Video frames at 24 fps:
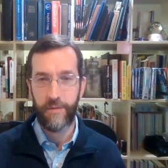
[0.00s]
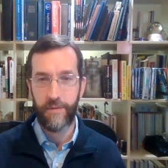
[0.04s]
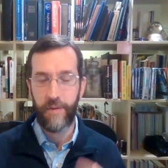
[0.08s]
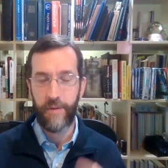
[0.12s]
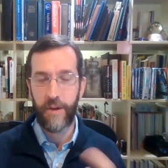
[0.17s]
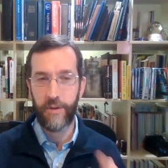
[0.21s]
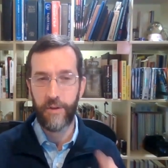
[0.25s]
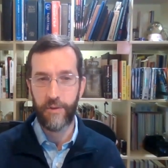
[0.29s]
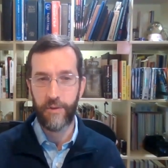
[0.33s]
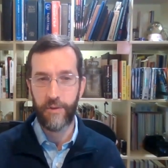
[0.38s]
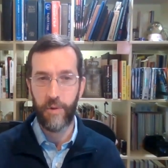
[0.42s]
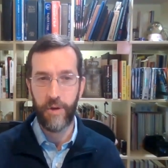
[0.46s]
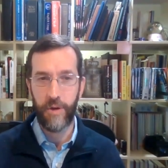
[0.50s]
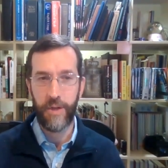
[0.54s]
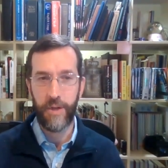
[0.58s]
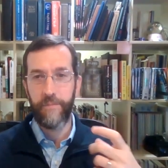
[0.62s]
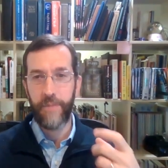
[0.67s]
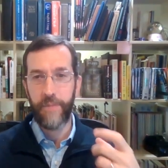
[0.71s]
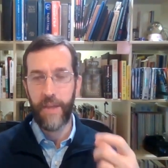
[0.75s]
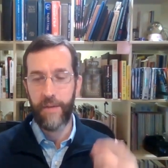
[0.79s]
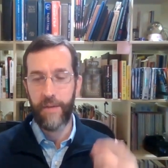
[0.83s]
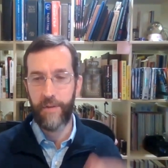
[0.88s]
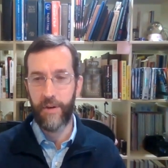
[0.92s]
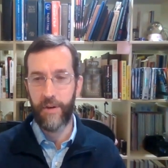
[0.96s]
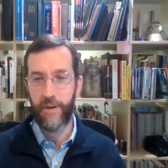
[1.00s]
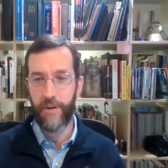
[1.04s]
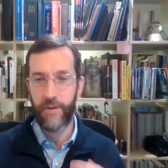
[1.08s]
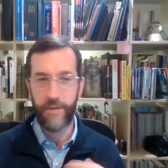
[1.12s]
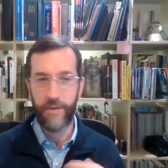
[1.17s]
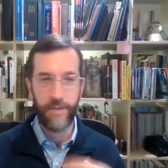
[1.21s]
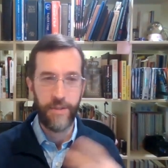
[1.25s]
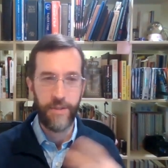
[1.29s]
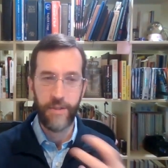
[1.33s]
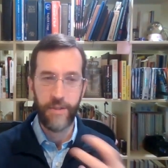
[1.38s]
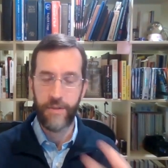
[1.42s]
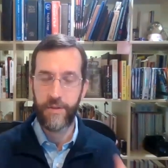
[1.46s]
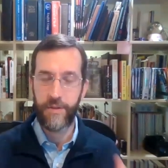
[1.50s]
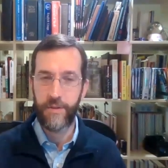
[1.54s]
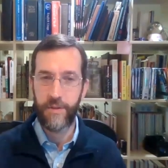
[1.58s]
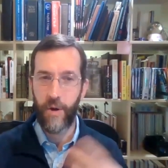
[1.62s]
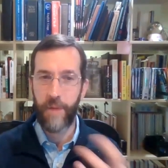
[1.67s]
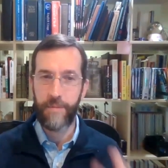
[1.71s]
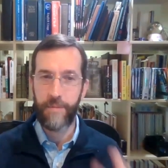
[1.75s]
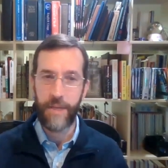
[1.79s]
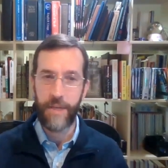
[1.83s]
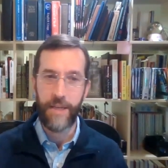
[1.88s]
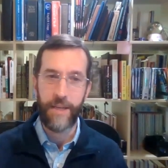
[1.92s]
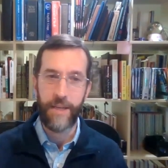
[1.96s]
files work if you're just
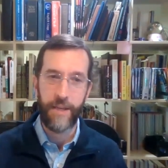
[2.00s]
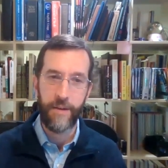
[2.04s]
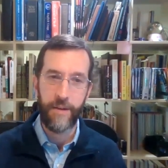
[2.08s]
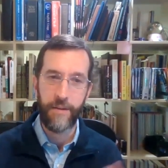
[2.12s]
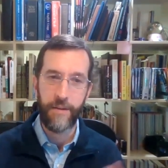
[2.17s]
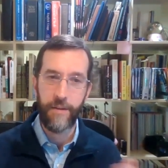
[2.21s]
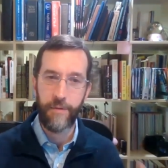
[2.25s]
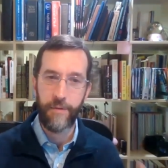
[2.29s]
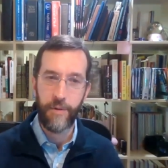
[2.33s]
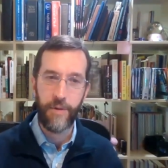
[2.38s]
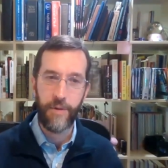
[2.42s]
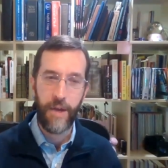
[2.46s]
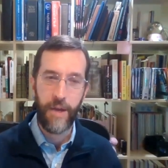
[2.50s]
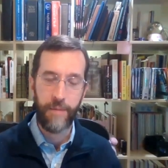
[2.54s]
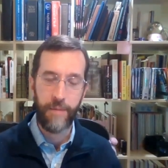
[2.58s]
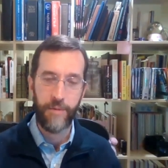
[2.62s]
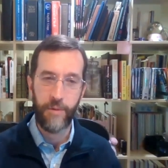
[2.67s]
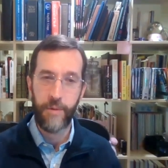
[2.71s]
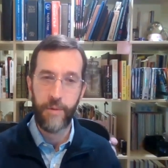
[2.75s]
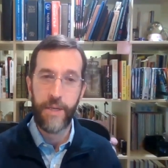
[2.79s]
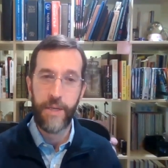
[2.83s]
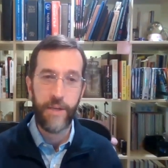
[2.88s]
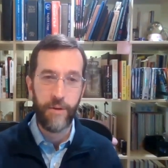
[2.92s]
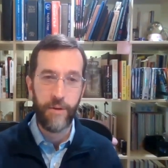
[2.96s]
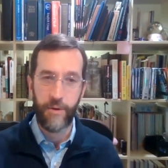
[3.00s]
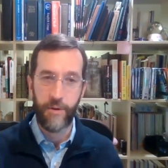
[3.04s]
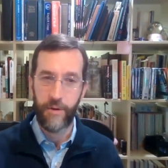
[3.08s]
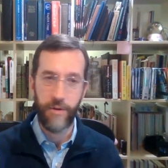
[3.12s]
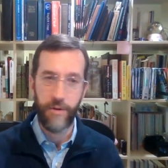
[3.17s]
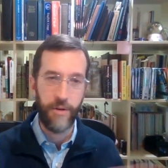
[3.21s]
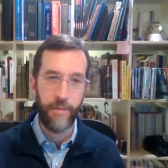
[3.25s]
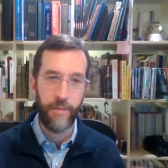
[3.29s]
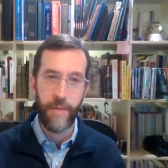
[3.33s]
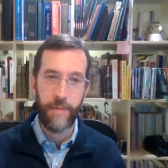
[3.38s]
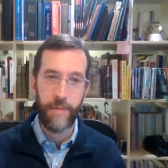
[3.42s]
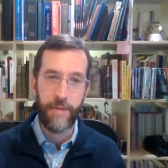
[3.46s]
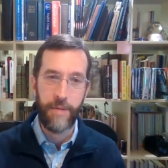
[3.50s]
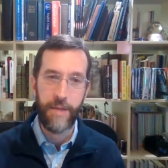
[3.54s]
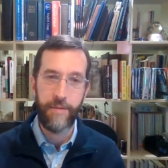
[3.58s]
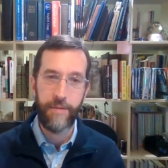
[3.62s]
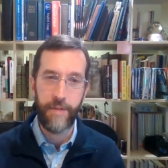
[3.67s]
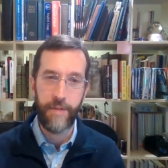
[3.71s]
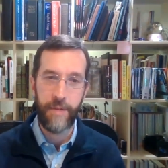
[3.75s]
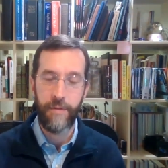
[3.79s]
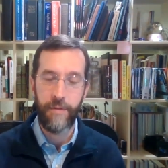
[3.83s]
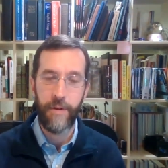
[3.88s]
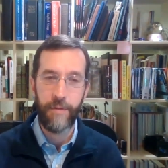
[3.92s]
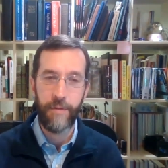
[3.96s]
updating it a few times a week or maybe
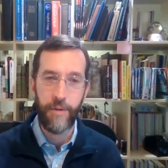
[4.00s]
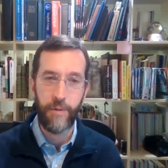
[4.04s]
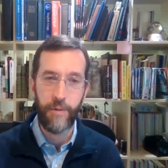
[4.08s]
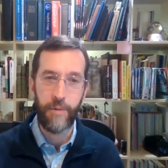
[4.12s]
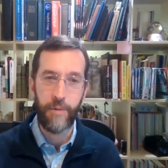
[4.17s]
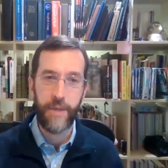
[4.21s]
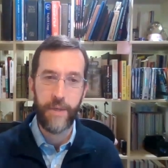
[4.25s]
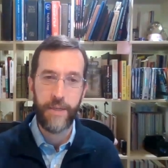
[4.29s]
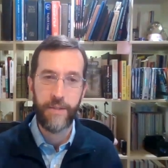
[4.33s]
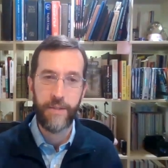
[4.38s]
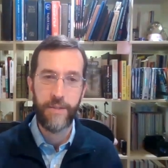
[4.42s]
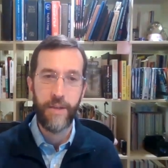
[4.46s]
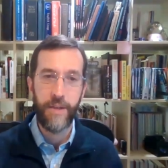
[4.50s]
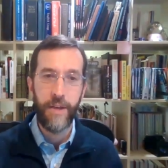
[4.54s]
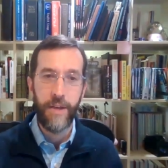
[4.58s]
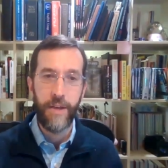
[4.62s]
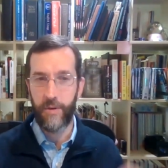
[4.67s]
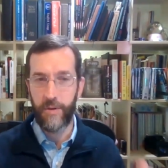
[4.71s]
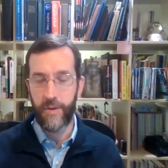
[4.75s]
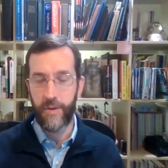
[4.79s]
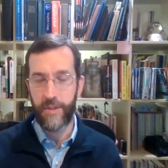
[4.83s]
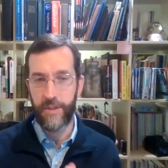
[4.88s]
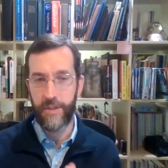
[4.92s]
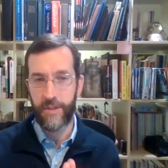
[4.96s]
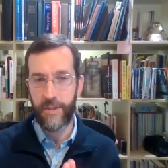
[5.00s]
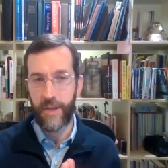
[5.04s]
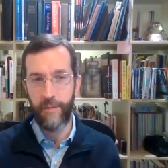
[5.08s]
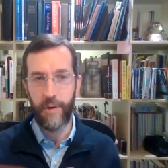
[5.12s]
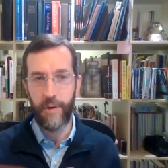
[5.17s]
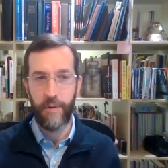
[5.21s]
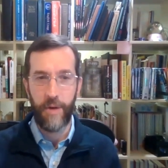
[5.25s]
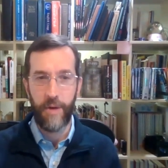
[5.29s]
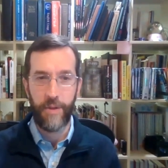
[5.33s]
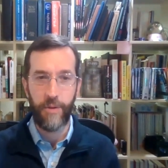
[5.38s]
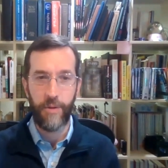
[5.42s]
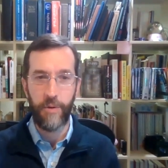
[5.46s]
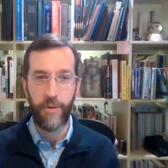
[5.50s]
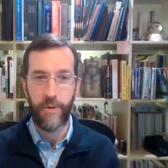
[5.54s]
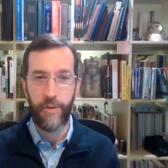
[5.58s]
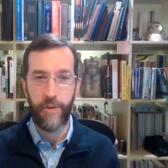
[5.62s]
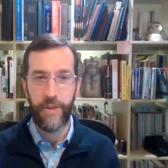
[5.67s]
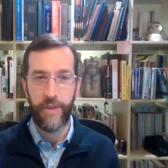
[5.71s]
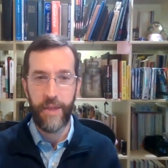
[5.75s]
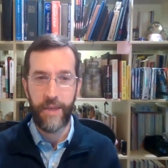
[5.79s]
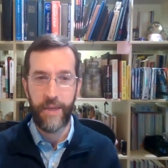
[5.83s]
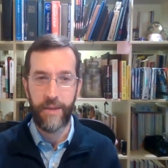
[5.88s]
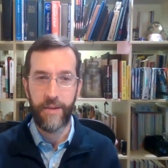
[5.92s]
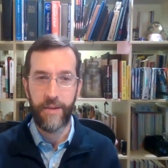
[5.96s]
even every few weeks. You can just rewrite the whole
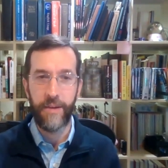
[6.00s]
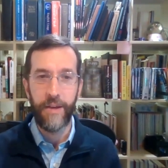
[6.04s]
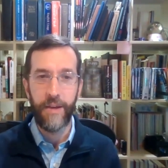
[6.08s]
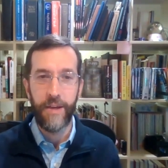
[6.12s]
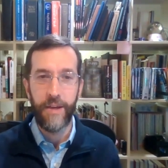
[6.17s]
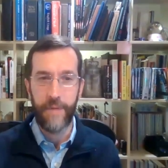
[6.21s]
thing.